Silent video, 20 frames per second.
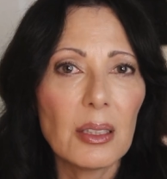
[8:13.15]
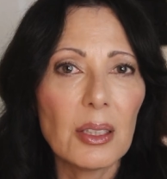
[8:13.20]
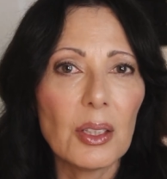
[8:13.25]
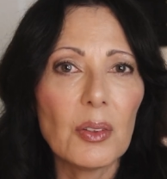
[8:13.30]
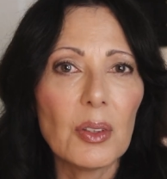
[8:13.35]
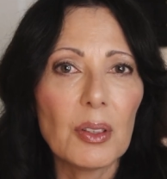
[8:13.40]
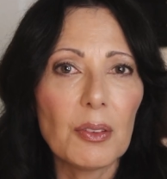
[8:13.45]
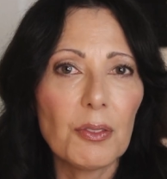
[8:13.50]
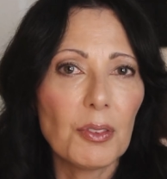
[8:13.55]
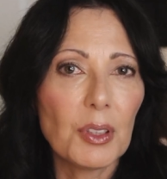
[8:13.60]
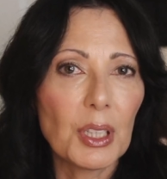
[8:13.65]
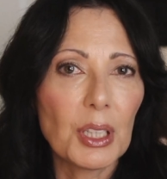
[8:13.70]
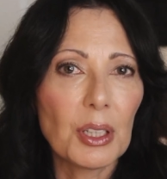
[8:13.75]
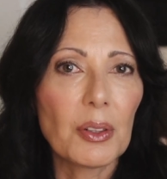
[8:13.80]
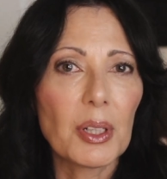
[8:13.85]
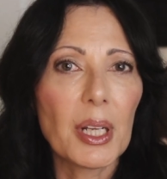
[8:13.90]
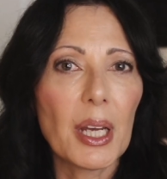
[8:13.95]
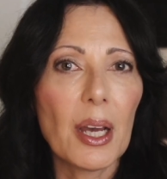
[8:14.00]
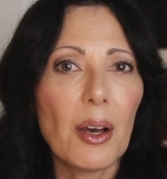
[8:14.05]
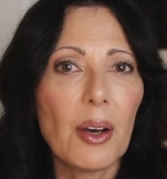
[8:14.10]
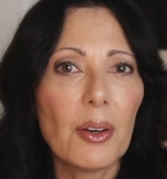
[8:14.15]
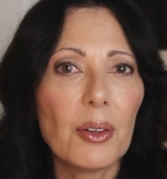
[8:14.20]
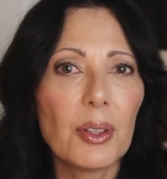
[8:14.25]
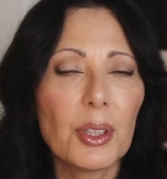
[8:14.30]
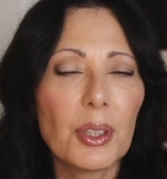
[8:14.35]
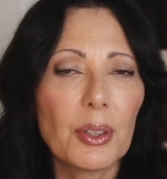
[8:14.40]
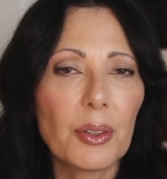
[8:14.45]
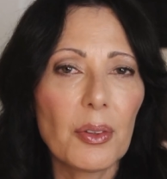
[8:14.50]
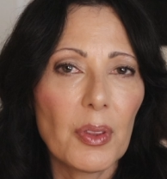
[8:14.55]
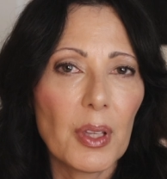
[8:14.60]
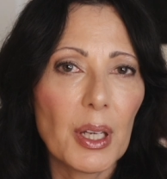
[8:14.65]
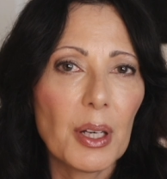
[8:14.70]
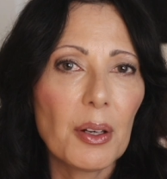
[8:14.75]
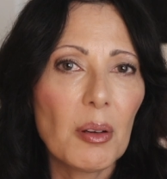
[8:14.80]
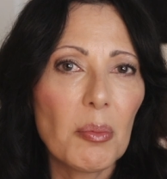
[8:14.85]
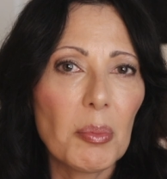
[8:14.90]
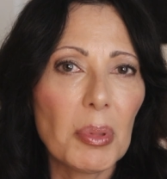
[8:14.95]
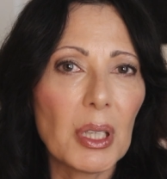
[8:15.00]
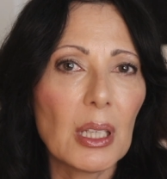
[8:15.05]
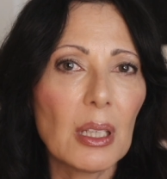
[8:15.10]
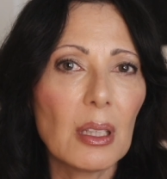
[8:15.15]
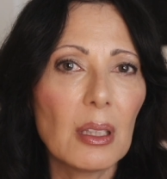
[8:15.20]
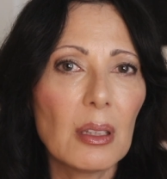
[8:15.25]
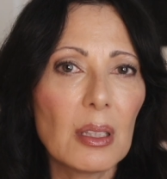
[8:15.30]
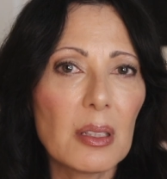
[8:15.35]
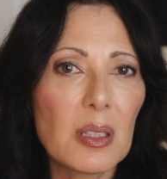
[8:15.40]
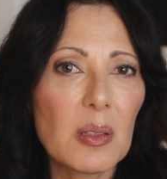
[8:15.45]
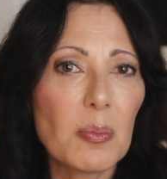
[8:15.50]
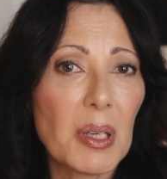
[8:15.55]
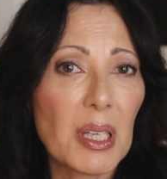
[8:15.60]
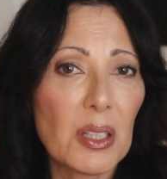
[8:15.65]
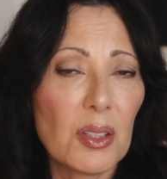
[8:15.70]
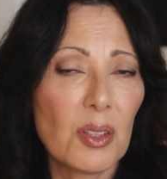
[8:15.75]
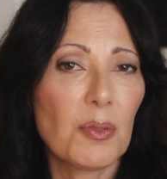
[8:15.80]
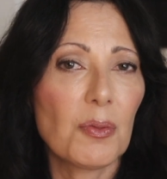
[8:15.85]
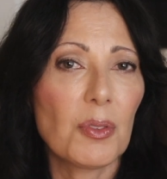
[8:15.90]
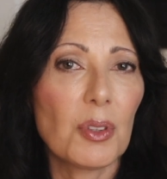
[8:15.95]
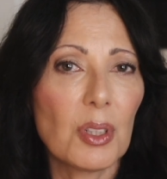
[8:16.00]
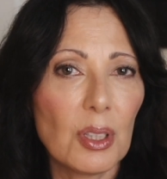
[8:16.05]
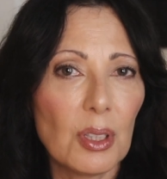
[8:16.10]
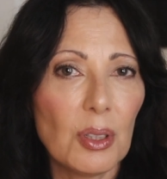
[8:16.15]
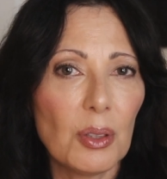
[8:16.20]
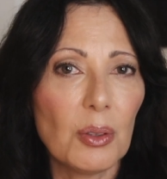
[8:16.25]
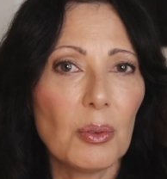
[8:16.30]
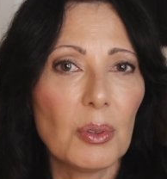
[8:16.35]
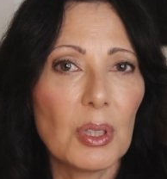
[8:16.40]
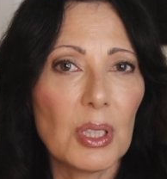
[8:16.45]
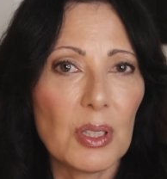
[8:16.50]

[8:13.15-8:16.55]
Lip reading: You have figured out your therapy that's best for you.